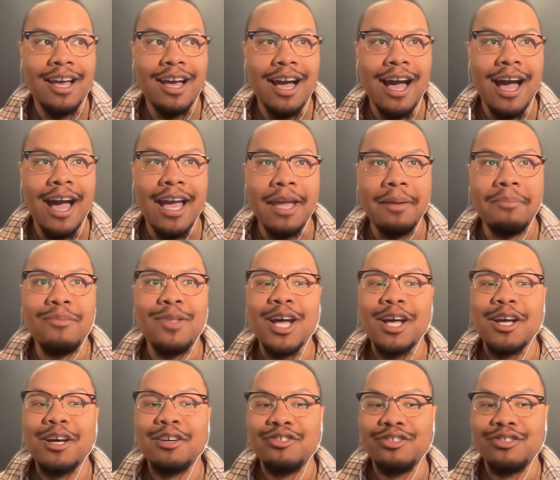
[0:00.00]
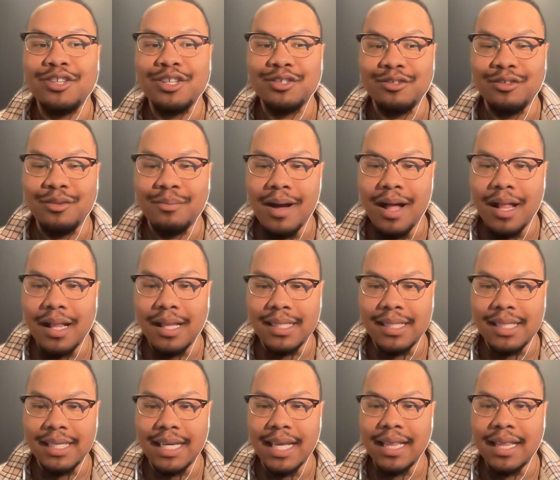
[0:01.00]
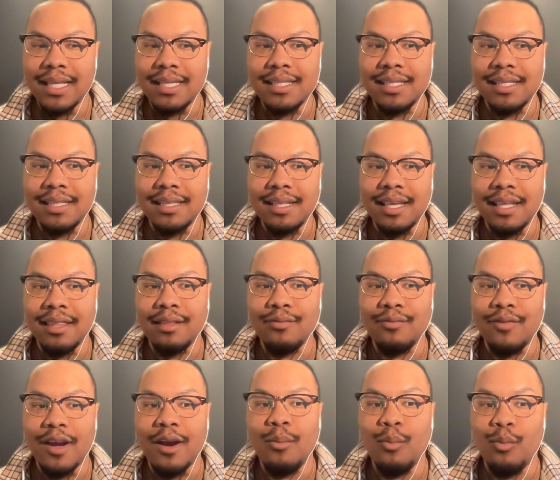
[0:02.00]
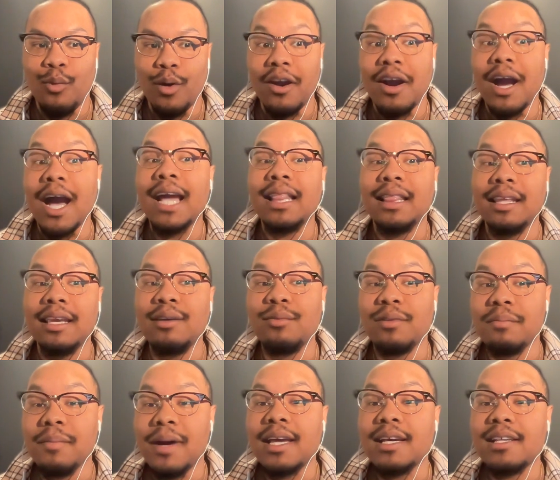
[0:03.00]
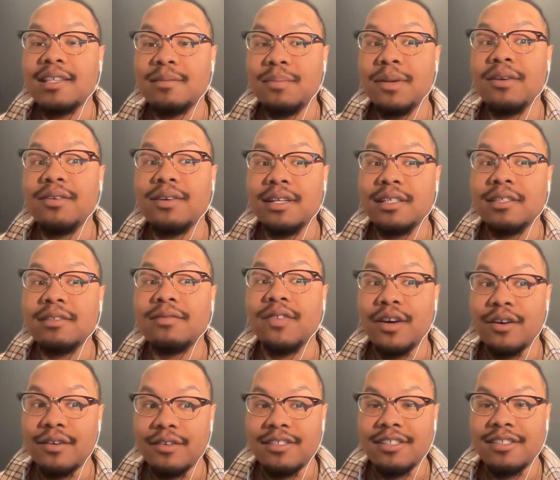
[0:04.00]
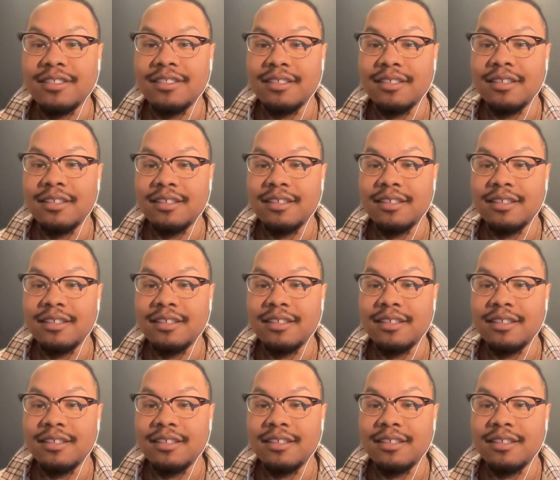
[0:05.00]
I am not a traditional policy analyst in the realm where I lead with my experience first.